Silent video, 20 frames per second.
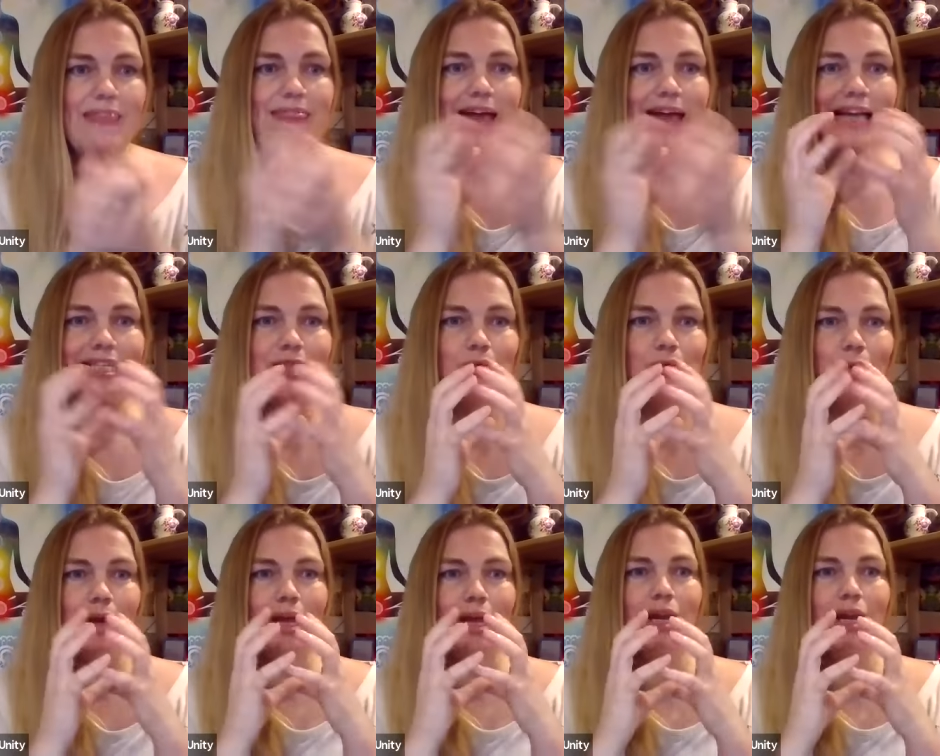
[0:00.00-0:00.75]
that's
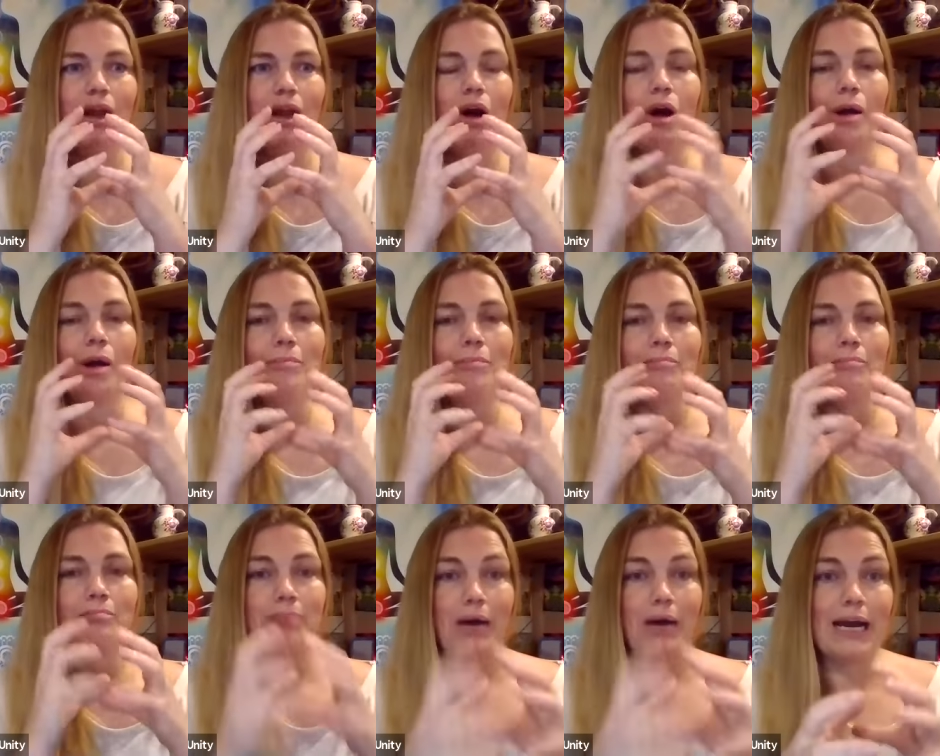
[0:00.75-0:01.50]
when our
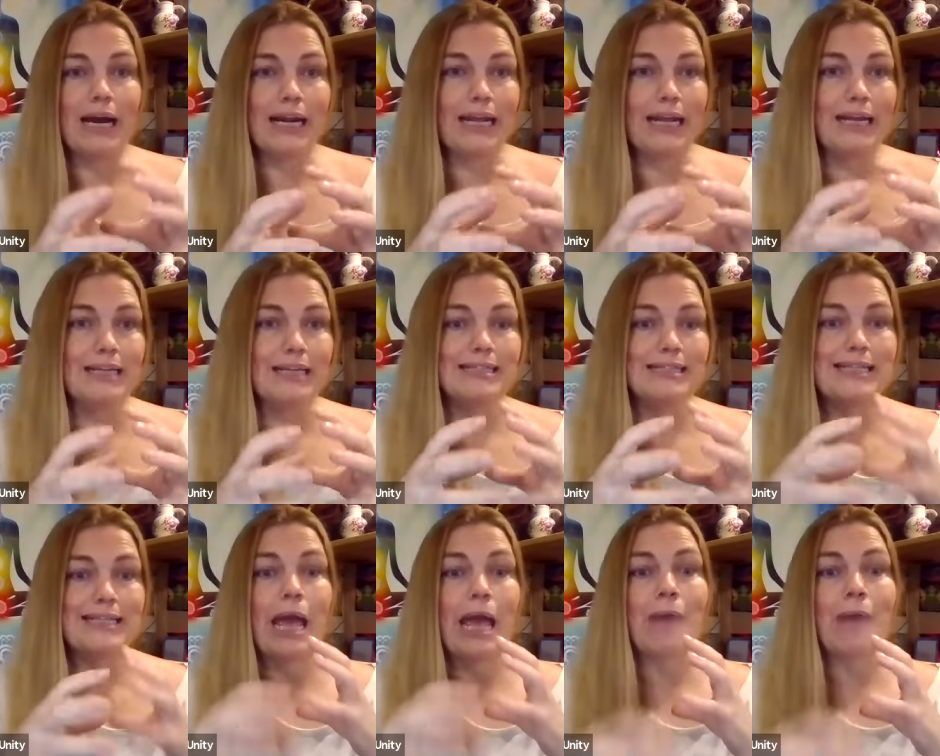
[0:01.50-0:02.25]
body
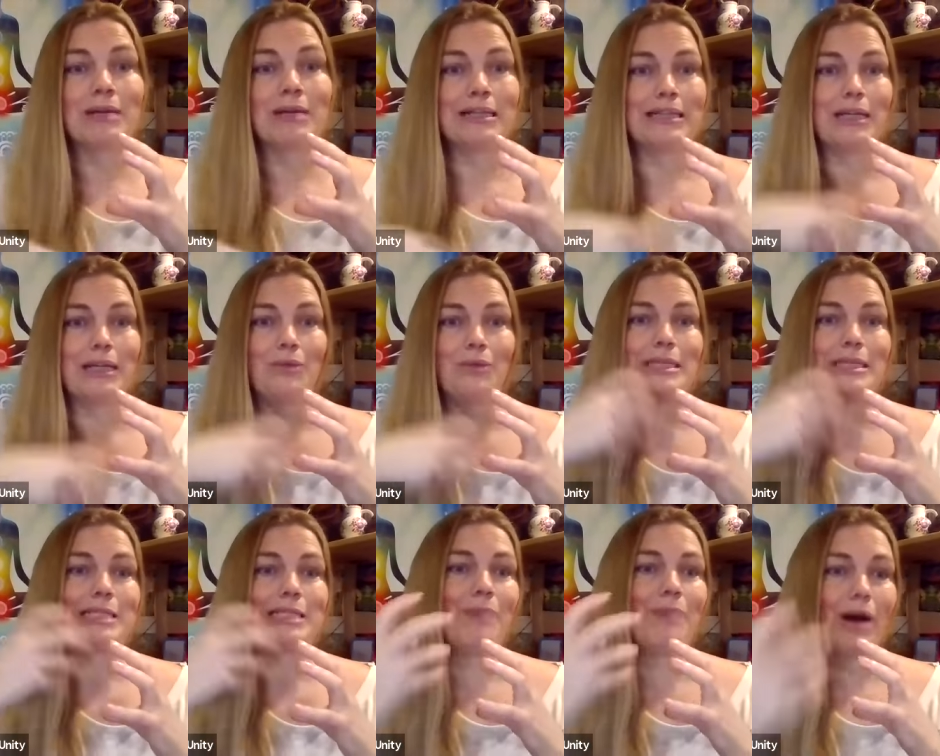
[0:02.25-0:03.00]
is chemically
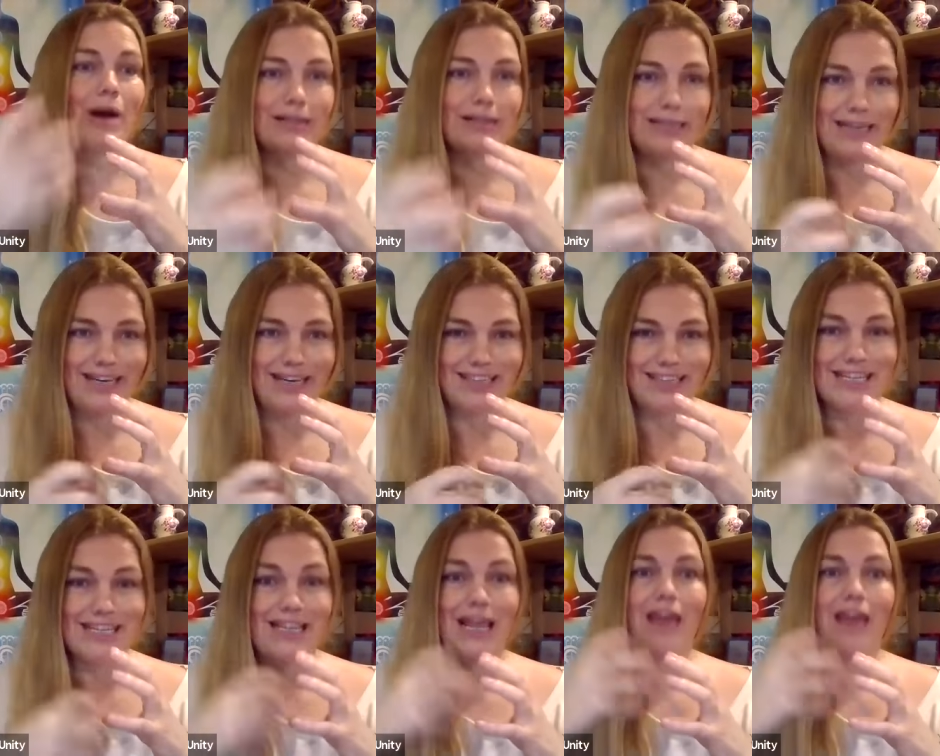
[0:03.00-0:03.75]
responding
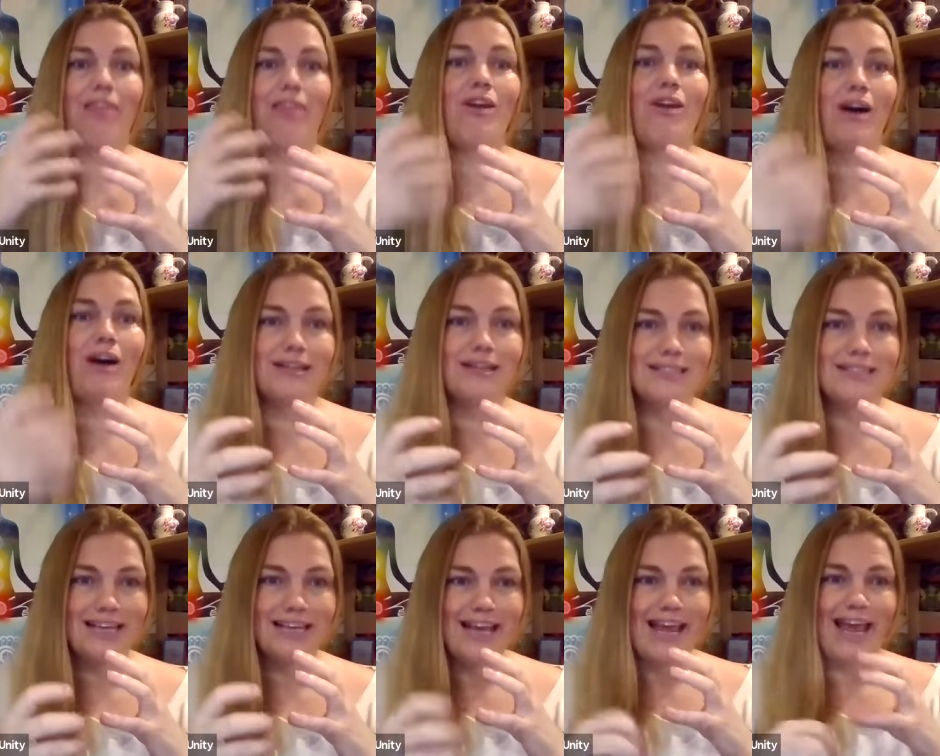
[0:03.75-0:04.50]
to that
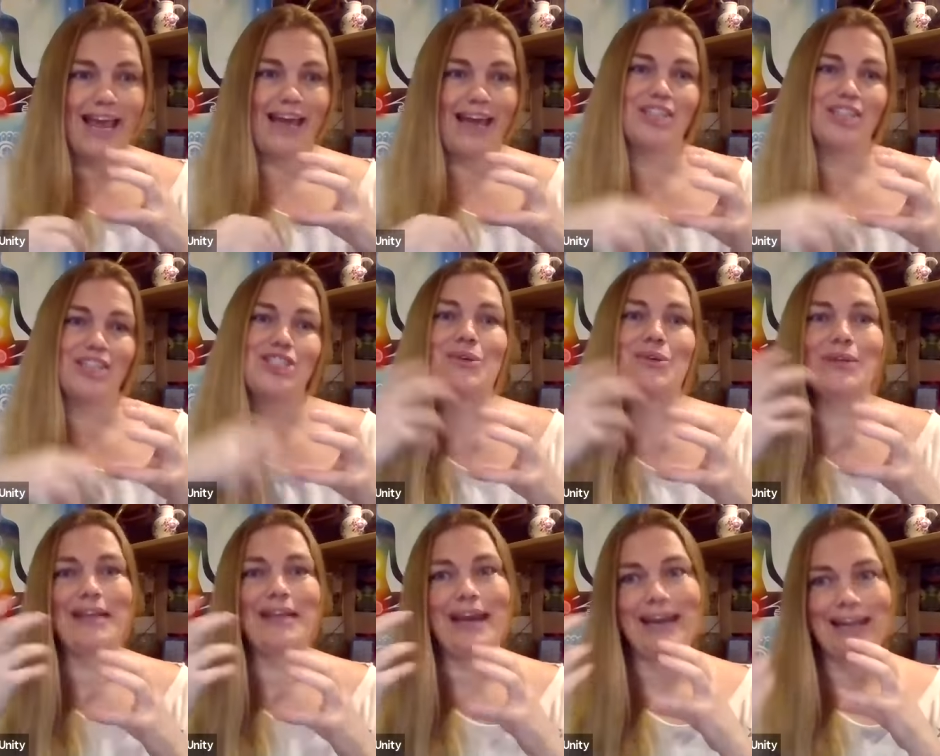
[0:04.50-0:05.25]
thought, and it's
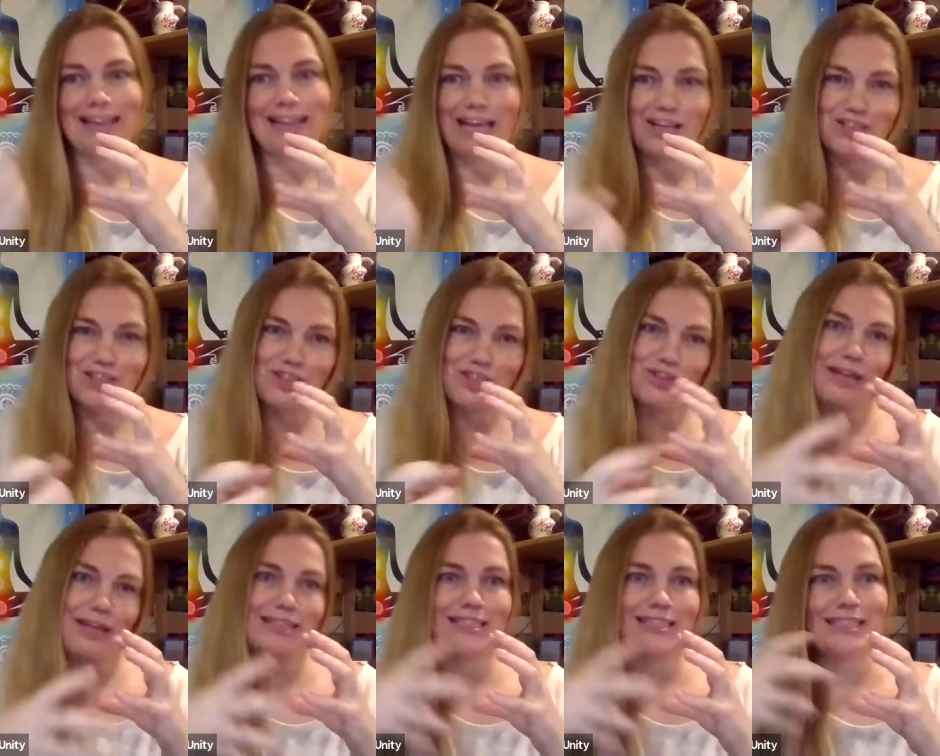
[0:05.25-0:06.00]
creating that
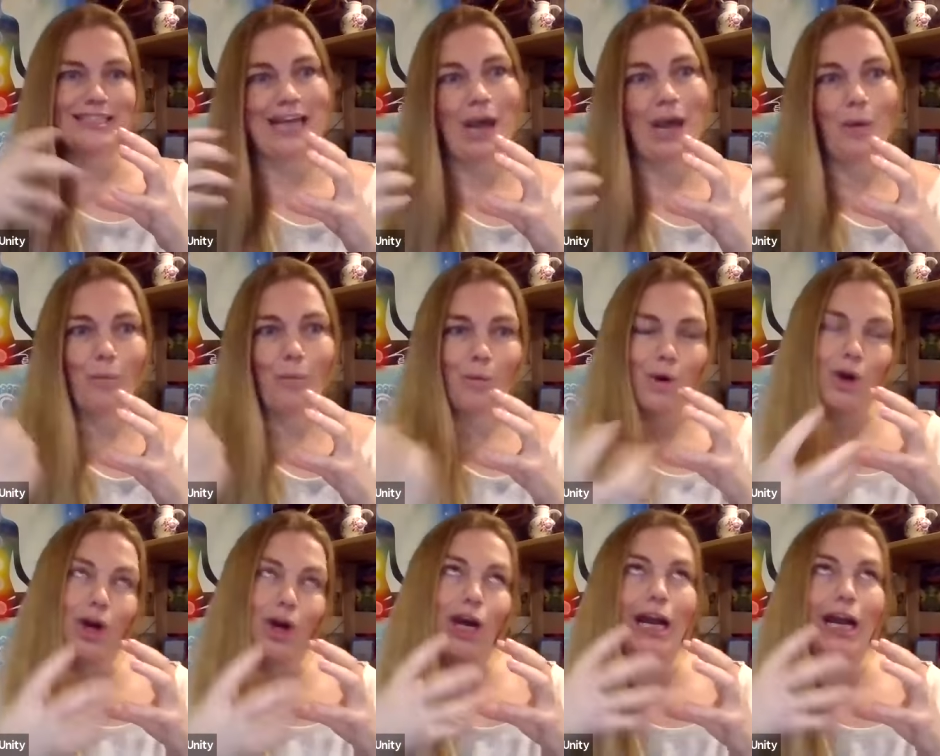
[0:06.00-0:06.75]
stress and that
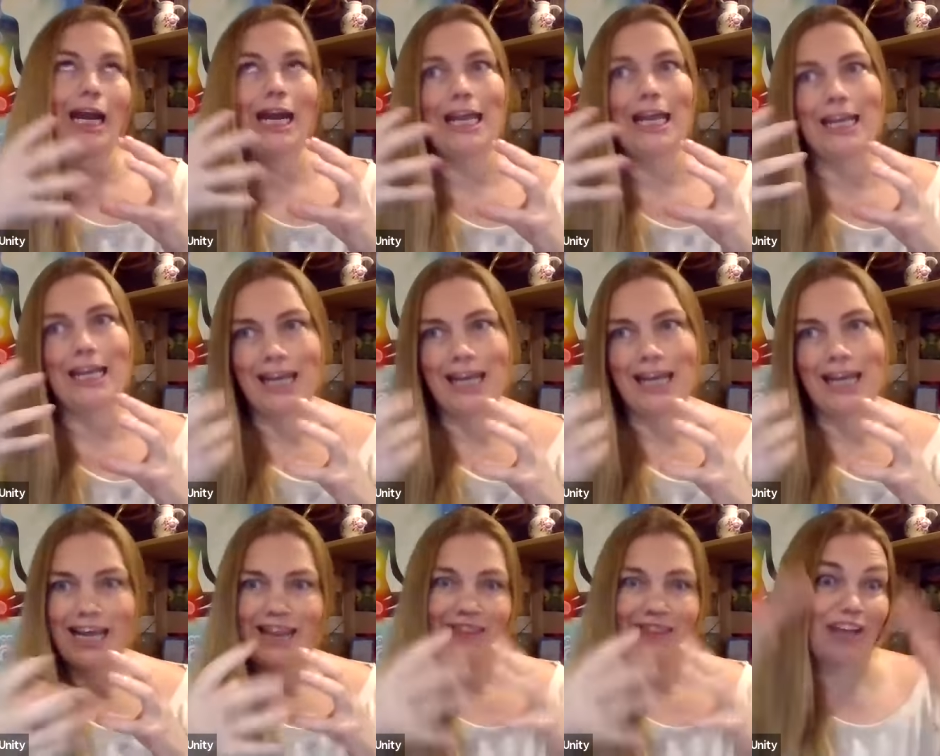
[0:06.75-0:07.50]
worry and
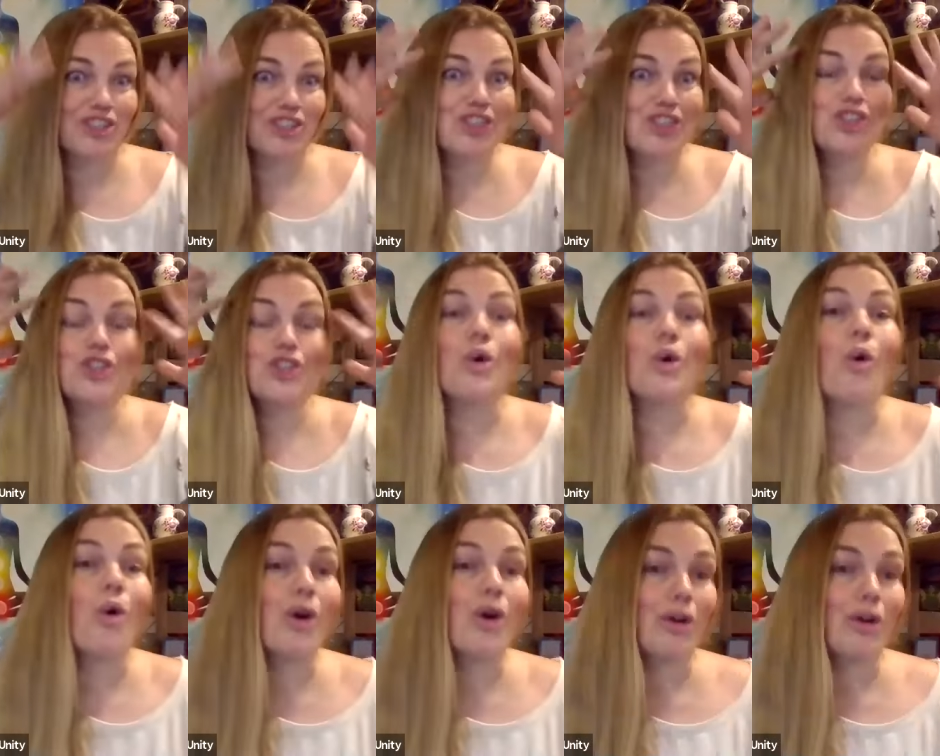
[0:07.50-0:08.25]
that
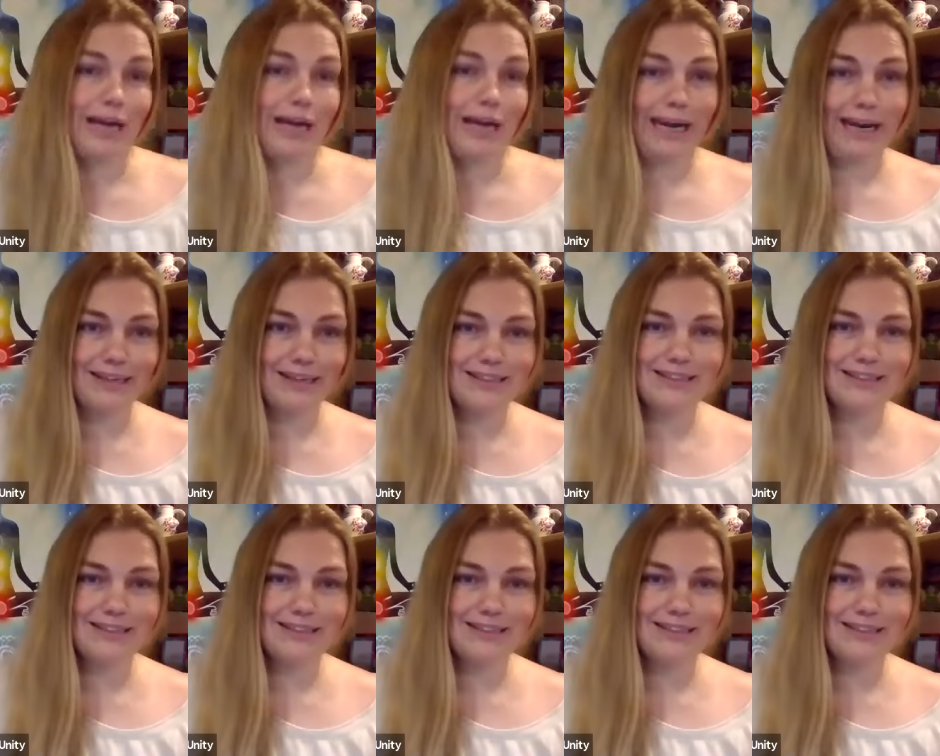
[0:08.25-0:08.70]
story,